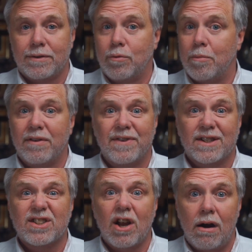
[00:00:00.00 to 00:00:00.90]
It won't be
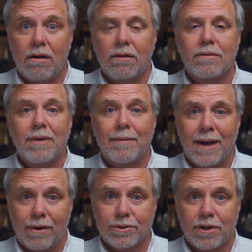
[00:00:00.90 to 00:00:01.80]
fixed at all by
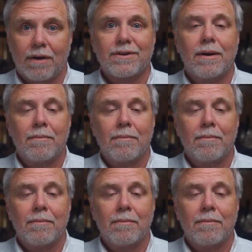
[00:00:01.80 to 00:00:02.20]
Microsoft.